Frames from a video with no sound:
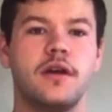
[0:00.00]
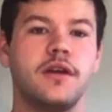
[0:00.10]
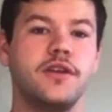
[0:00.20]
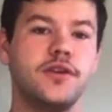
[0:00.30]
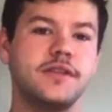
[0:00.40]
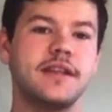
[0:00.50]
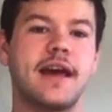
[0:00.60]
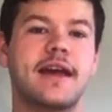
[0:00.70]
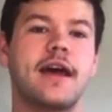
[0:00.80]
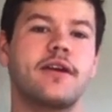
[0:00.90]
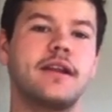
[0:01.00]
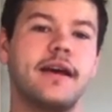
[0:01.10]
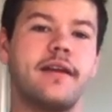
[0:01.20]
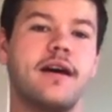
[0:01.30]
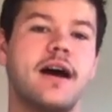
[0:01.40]
Using that
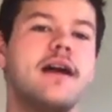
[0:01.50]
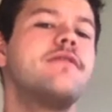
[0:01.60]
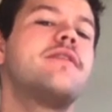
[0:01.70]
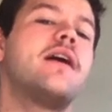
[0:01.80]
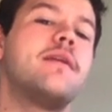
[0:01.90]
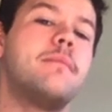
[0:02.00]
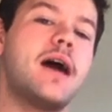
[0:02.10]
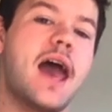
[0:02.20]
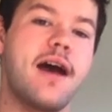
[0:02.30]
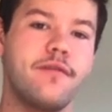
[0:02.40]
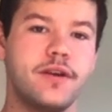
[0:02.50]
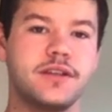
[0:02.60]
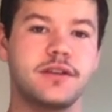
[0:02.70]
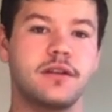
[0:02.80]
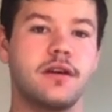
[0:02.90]
calculator, I have found that my
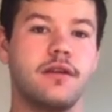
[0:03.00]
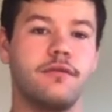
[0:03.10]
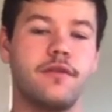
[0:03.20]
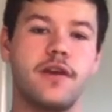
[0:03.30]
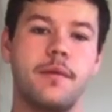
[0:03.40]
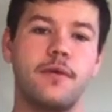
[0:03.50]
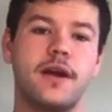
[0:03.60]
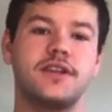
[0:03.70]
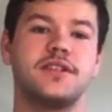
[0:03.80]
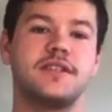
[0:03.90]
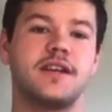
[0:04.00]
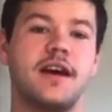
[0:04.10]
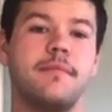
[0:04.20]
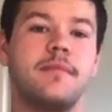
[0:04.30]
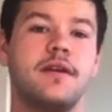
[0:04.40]
average reverberation
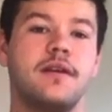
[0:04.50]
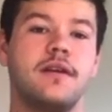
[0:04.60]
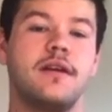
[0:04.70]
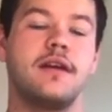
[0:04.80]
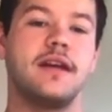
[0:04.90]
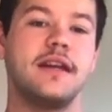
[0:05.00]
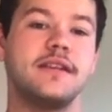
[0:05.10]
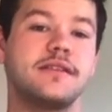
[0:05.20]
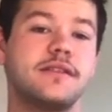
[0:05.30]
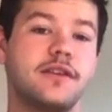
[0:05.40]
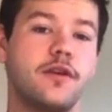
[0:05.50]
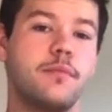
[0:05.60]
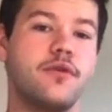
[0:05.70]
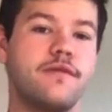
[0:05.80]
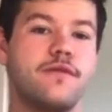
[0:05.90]
time is
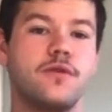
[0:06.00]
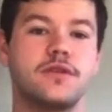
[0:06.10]
0.4